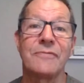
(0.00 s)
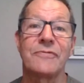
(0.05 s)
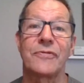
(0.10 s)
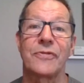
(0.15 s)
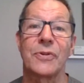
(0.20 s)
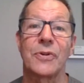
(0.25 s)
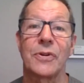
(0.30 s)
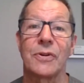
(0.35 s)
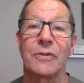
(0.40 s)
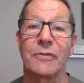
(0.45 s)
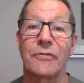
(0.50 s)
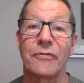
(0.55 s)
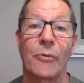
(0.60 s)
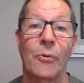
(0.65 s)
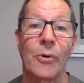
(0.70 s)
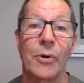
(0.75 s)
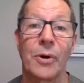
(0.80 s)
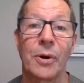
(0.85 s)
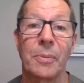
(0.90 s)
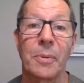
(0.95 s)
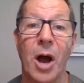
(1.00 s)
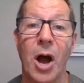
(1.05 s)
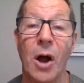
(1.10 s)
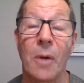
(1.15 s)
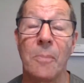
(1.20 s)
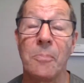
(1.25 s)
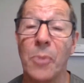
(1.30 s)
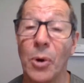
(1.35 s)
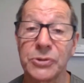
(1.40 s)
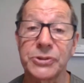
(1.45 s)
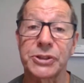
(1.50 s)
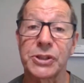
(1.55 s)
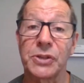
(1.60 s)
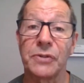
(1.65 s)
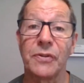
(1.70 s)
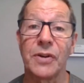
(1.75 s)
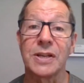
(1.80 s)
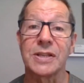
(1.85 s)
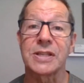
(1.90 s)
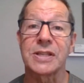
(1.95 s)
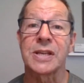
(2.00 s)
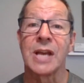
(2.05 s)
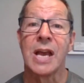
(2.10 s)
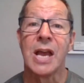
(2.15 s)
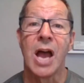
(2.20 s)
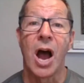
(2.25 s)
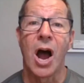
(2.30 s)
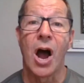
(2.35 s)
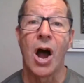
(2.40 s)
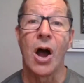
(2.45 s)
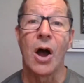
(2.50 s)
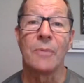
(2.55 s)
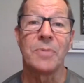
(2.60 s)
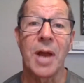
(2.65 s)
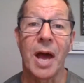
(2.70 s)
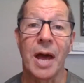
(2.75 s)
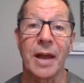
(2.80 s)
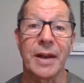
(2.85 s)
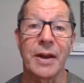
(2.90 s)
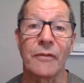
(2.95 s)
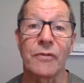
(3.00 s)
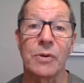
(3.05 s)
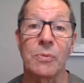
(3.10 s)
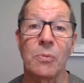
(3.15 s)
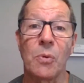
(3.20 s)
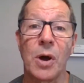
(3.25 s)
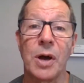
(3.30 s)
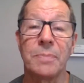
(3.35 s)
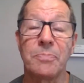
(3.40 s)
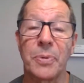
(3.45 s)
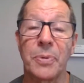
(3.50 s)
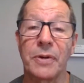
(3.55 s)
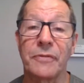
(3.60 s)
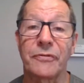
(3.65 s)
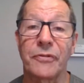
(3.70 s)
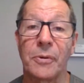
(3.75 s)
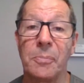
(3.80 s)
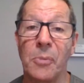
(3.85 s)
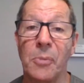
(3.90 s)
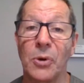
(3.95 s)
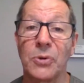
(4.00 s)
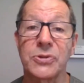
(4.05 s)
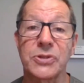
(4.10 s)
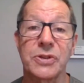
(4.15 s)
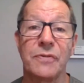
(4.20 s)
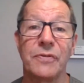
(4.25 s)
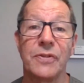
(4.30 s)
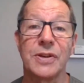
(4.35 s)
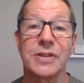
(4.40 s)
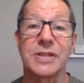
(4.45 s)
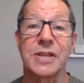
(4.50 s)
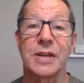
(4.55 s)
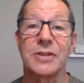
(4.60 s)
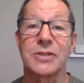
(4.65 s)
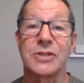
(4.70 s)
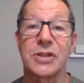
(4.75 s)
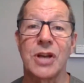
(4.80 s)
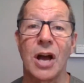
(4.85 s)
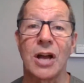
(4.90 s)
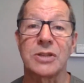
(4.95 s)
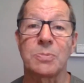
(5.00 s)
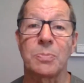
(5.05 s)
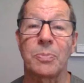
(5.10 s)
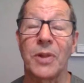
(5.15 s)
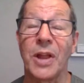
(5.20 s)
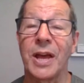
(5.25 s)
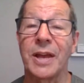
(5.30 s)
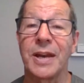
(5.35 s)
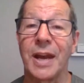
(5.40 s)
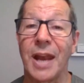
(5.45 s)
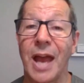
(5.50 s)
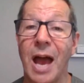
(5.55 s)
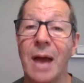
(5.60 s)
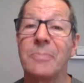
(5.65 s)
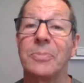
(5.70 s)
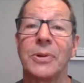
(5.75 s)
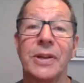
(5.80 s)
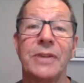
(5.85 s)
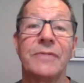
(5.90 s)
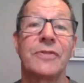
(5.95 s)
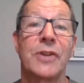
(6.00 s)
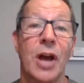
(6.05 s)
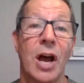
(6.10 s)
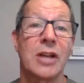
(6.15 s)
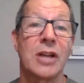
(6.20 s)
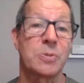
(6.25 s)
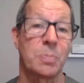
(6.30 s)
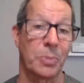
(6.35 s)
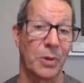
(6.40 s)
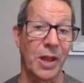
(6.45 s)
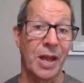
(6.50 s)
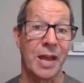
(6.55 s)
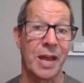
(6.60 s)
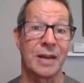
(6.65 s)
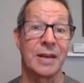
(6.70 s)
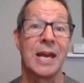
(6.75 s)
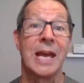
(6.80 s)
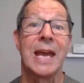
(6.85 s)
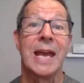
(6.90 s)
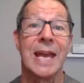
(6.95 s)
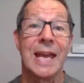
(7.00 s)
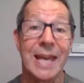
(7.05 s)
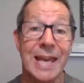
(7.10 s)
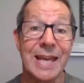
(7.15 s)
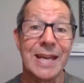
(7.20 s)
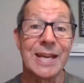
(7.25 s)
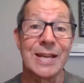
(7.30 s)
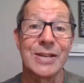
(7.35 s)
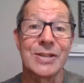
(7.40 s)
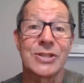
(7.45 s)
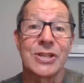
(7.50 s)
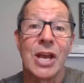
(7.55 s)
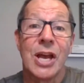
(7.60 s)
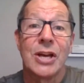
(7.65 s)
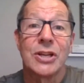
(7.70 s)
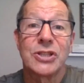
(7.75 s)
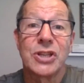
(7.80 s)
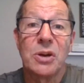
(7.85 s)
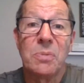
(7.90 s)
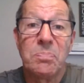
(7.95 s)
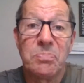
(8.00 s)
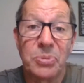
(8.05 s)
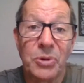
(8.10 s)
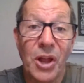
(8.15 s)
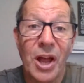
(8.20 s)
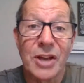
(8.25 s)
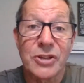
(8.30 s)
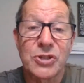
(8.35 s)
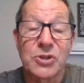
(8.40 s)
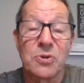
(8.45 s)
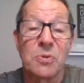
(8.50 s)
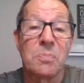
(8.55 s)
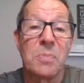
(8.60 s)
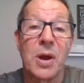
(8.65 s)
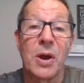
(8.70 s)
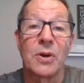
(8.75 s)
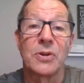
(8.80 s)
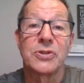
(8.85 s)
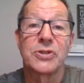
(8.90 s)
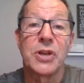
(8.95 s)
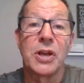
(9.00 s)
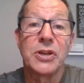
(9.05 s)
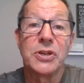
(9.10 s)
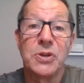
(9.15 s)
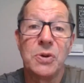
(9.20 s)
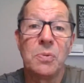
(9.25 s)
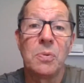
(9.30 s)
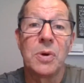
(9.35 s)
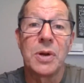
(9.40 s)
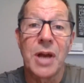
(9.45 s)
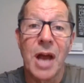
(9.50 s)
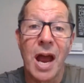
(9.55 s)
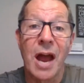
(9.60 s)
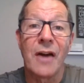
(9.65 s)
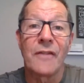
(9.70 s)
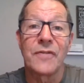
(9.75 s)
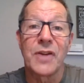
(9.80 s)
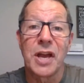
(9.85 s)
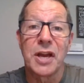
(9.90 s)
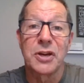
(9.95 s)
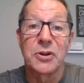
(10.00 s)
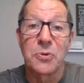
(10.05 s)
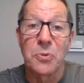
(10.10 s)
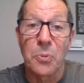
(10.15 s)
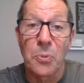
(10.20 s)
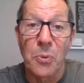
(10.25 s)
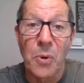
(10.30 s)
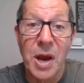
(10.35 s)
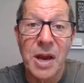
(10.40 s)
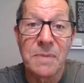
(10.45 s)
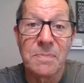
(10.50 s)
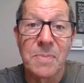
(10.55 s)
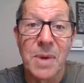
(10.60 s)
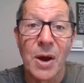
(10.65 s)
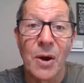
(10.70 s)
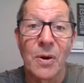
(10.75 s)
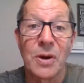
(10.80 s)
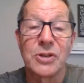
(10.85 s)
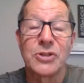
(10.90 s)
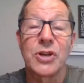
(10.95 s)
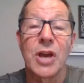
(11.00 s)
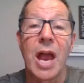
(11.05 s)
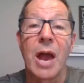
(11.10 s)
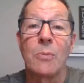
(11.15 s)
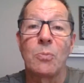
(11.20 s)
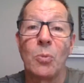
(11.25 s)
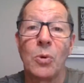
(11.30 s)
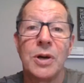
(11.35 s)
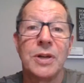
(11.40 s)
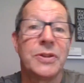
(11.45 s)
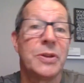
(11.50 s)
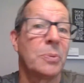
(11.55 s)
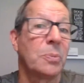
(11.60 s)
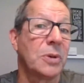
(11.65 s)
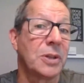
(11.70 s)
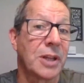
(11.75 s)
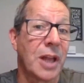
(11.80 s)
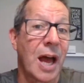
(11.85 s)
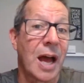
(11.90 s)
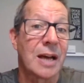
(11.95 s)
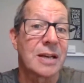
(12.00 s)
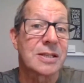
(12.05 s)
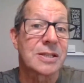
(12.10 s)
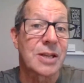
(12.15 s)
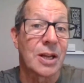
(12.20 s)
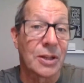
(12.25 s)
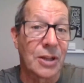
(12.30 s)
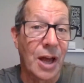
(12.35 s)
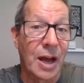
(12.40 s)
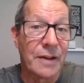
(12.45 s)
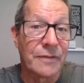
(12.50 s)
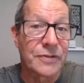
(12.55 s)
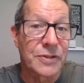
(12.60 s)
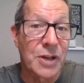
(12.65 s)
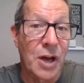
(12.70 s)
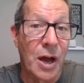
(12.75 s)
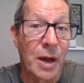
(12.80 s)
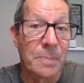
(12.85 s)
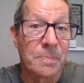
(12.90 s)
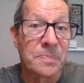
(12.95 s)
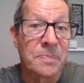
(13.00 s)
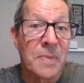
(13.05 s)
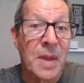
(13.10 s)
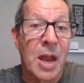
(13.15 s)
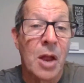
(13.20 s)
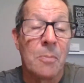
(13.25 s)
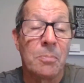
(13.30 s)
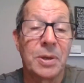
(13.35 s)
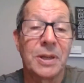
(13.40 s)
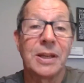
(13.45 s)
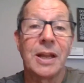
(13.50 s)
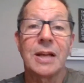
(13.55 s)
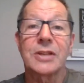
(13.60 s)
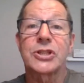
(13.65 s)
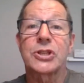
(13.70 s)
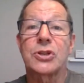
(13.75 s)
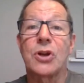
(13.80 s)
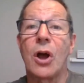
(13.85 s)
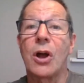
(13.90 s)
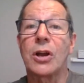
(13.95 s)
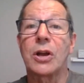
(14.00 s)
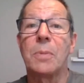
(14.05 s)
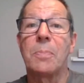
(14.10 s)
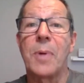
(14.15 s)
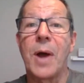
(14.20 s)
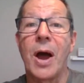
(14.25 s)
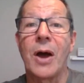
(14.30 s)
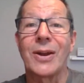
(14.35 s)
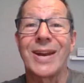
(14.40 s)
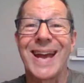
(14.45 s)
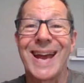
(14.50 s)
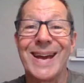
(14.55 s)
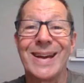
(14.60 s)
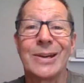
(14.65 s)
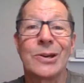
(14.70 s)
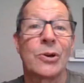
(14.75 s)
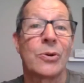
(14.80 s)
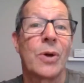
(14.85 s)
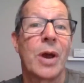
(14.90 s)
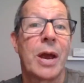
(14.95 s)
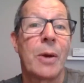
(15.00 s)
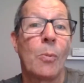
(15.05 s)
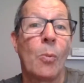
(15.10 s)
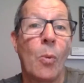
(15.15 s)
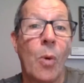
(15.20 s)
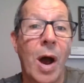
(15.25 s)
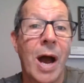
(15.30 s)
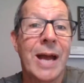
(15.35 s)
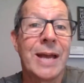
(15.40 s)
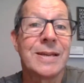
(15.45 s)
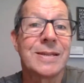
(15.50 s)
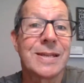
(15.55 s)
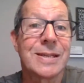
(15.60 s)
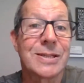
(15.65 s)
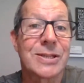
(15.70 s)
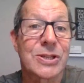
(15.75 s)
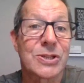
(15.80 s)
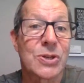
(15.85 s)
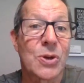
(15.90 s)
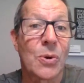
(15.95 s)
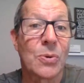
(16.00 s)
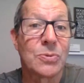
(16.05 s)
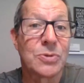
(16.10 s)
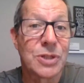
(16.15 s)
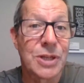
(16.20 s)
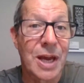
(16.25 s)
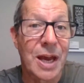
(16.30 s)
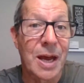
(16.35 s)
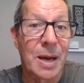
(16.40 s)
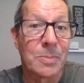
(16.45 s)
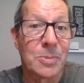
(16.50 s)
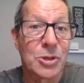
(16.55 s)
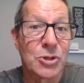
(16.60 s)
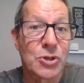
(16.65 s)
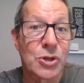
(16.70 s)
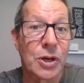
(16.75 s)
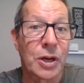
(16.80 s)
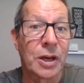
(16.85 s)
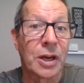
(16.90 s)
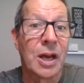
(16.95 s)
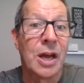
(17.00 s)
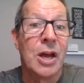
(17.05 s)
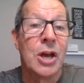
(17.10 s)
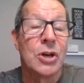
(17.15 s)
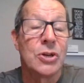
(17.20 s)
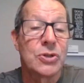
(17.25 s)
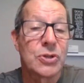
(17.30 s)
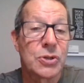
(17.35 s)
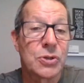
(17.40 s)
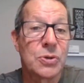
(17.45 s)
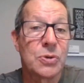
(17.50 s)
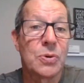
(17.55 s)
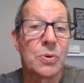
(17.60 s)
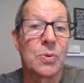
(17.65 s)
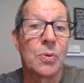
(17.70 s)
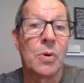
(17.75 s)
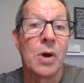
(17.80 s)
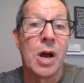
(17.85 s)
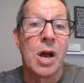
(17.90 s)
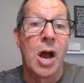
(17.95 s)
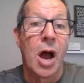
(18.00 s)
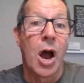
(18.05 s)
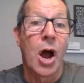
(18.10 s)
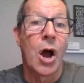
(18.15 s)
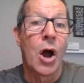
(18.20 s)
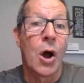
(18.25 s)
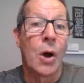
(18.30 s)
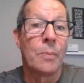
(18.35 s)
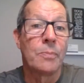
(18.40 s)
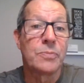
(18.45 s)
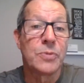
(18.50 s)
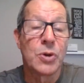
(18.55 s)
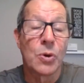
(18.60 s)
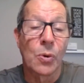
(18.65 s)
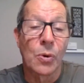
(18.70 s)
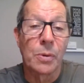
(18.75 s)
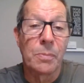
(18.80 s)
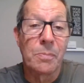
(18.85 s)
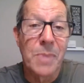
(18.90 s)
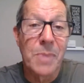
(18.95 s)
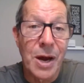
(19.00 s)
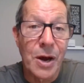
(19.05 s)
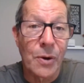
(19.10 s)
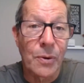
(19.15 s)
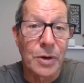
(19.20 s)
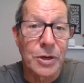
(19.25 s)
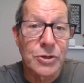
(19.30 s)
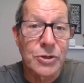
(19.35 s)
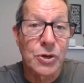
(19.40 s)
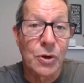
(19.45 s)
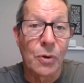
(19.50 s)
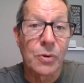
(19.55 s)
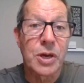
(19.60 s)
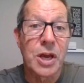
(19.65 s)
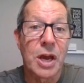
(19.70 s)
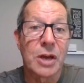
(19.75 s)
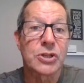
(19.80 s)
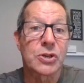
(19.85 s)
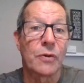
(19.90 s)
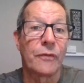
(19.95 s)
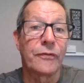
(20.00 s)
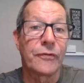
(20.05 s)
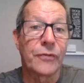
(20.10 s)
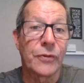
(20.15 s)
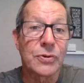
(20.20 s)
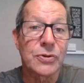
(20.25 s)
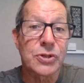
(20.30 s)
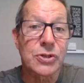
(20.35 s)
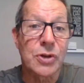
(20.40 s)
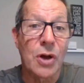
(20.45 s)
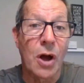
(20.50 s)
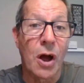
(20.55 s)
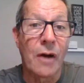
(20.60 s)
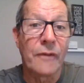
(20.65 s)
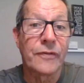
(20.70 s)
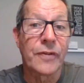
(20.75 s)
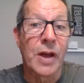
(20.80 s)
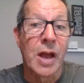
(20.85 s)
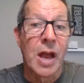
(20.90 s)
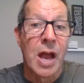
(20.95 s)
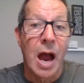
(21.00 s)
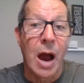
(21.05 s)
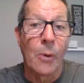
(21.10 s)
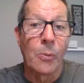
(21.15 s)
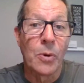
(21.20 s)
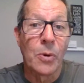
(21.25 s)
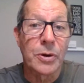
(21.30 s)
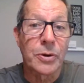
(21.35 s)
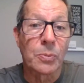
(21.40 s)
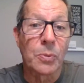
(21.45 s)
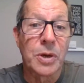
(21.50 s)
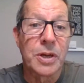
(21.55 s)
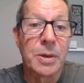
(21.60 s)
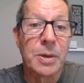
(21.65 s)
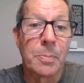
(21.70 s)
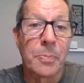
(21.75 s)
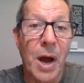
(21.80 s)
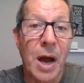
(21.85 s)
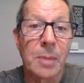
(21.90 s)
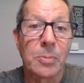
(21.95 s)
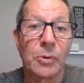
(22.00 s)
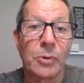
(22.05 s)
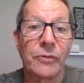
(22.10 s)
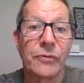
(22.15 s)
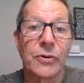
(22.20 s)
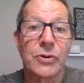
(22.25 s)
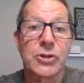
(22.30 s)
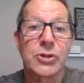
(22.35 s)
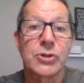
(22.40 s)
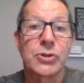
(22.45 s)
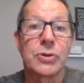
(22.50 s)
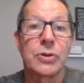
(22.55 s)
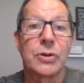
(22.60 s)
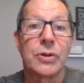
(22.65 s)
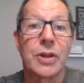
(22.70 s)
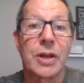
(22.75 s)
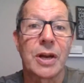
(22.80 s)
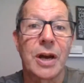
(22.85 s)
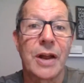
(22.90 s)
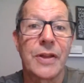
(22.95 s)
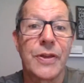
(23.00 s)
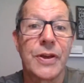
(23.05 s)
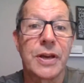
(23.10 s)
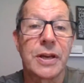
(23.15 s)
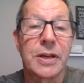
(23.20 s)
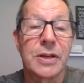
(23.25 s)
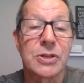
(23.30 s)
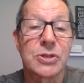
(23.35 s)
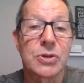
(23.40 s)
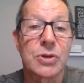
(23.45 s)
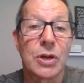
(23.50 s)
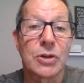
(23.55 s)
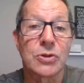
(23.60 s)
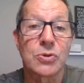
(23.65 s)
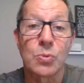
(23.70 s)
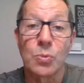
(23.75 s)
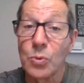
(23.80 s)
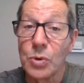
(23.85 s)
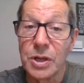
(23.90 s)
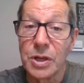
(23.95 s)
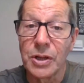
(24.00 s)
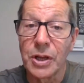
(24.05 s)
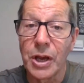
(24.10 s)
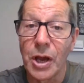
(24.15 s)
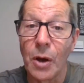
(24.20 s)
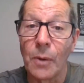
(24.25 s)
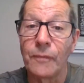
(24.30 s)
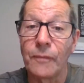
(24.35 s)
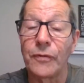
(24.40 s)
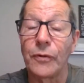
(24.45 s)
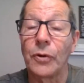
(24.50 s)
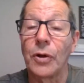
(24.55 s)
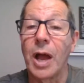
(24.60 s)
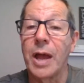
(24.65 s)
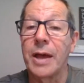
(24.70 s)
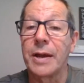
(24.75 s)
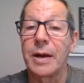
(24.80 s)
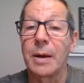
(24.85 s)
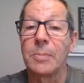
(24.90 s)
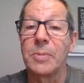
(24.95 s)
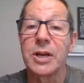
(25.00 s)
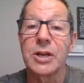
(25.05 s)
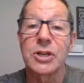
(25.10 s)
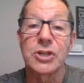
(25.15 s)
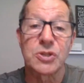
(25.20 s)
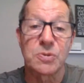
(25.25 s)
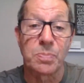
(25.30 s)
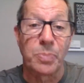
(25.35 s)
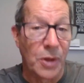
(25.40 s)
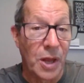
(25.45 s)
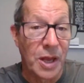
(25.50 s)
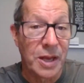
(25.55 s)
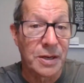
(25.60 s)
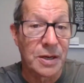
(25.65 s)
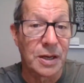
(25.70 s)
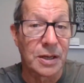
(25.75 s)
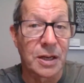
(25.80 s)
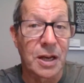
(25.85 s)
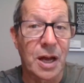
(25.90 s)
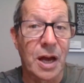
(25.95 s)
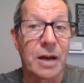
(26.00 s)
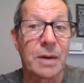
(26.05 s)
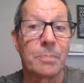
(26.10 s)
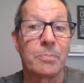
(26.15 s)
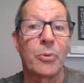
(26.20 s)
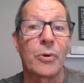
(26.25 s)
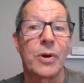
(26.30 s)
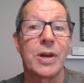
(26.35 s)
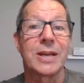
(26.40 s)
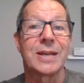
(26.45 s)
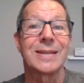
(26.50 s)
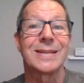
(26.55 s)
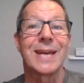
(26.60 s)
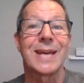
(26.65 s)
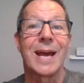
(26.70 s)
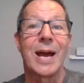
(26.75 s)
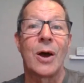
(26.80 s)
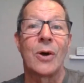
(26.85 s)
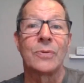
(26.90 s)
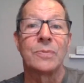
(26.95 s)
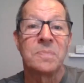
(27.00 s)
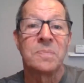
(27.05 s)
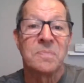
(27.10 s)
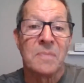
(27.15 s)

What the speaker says: for most of us, not everyone, but for most of us, it is God's plan. And I believe God's plan is to bless your marriage, that you would have a great marriage and one that would last a lifetime. But let's talk about anger and why is it so damaging to your marriage. Okay, so first off, I want to read a Bible verse to you that I think is really helpful, and I'm going to explain it and kind of break it down